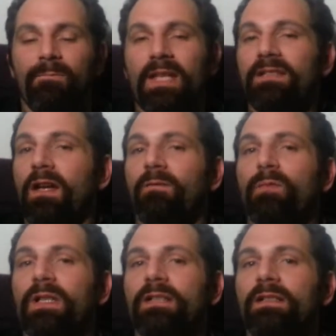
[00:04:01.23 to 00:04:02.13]
That's kind of
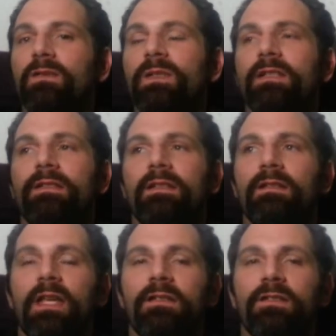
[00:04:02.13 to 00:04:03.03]
a big deal because
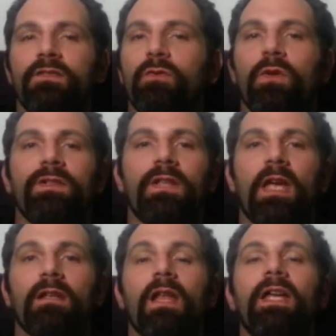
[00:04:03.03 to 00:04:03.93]
that destroys
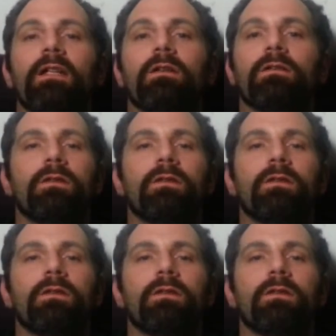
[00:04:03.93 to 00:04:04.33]
a light year.